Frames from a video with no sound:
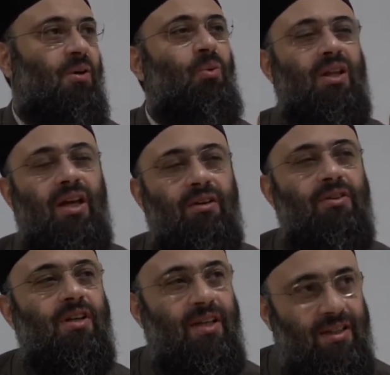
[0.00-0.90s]

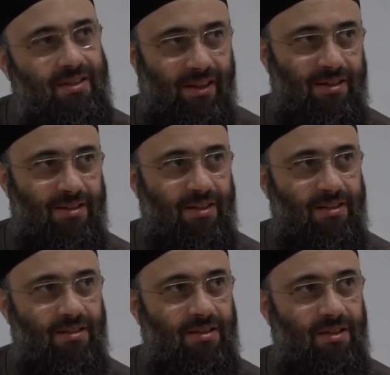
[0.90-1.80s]
whatever he tells
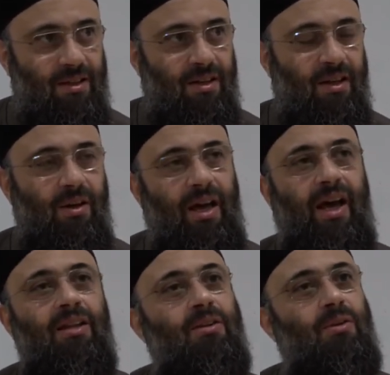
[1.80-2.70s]
us, and